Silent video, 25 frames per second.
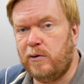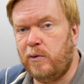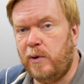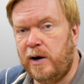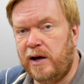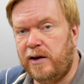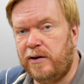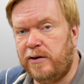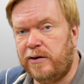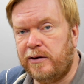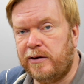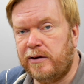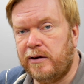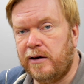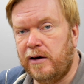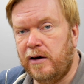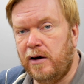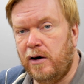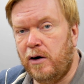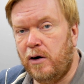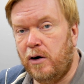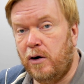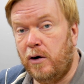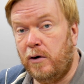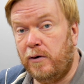width
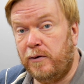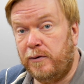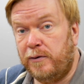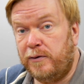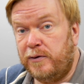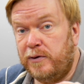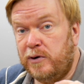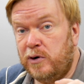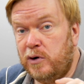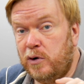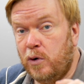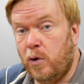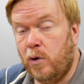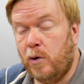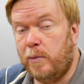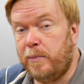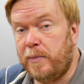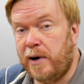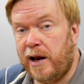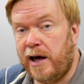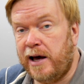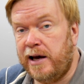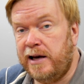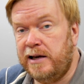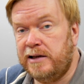of your
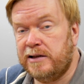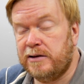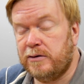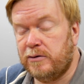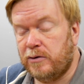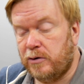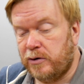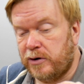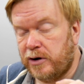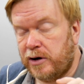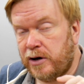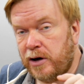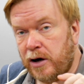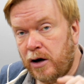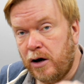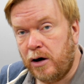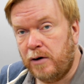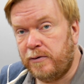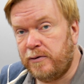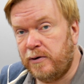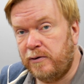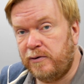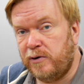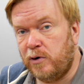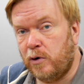blade or the
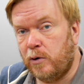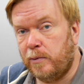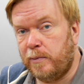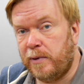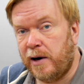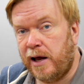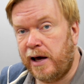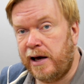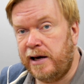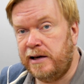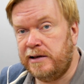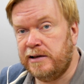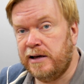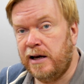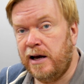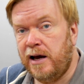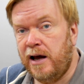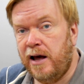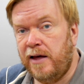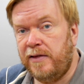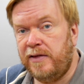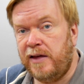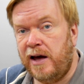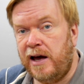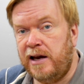kerf of your blade,
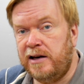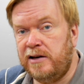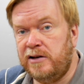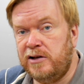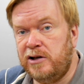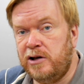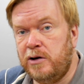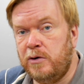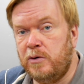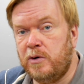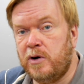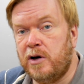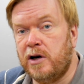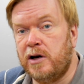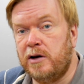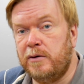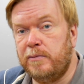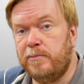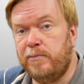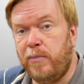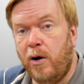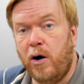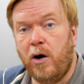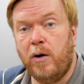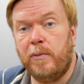then you can
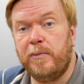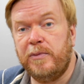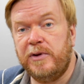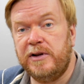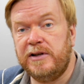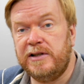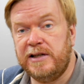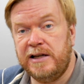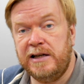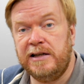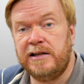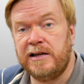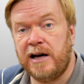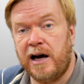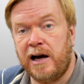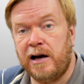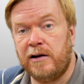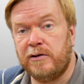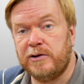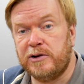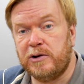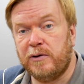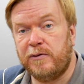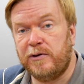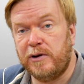pop the
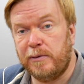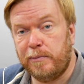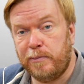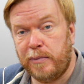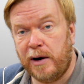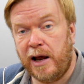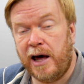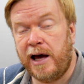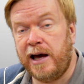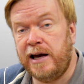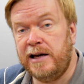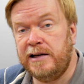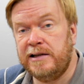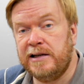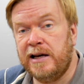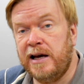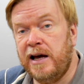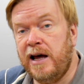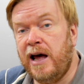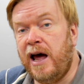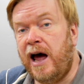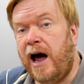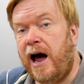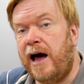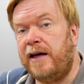details of the blade
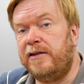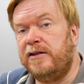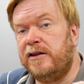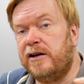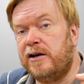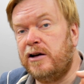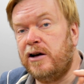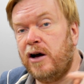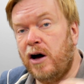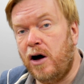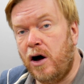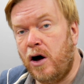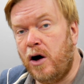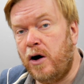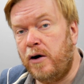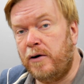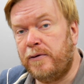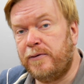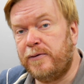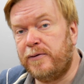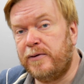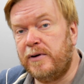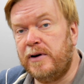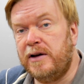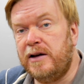and the
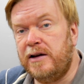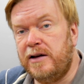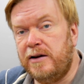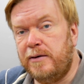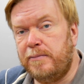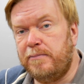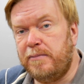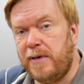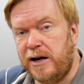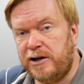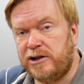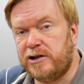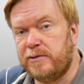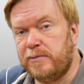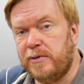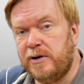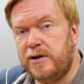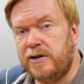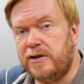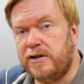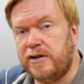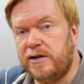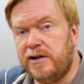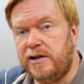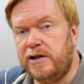kerf
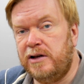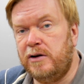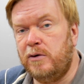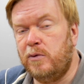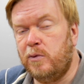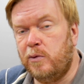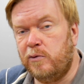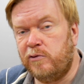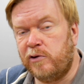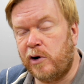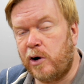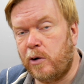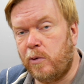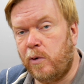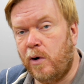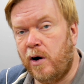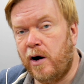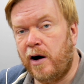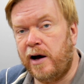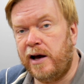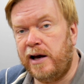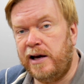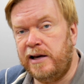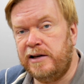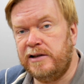measurement that you
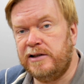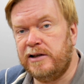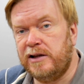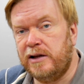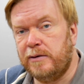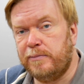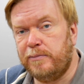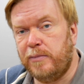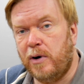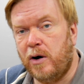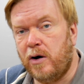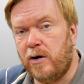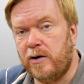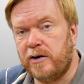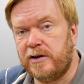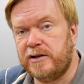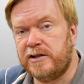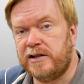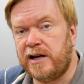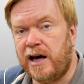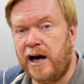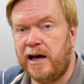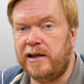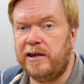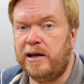require into the box,
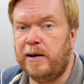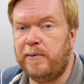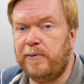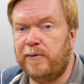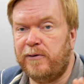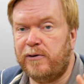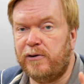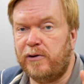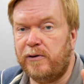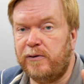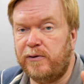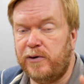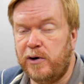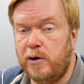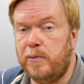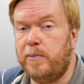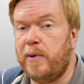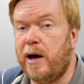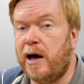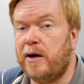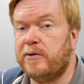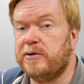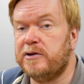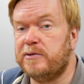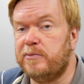and then for a few
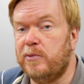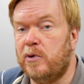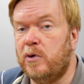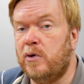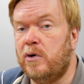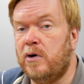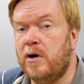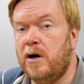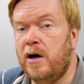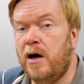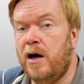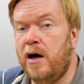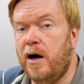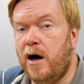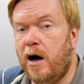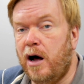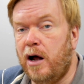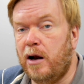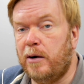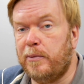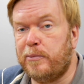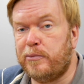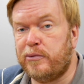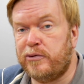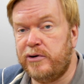pounds more
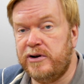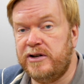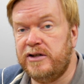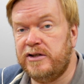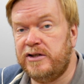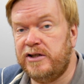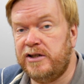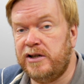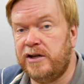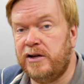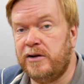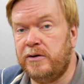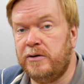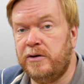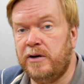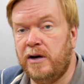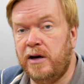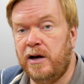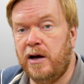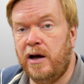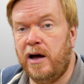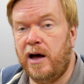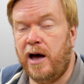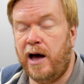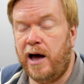I'll print you
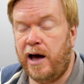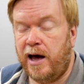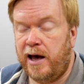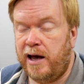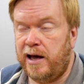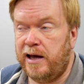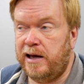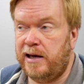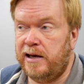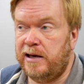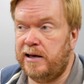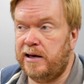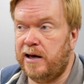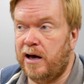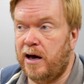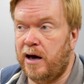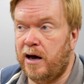a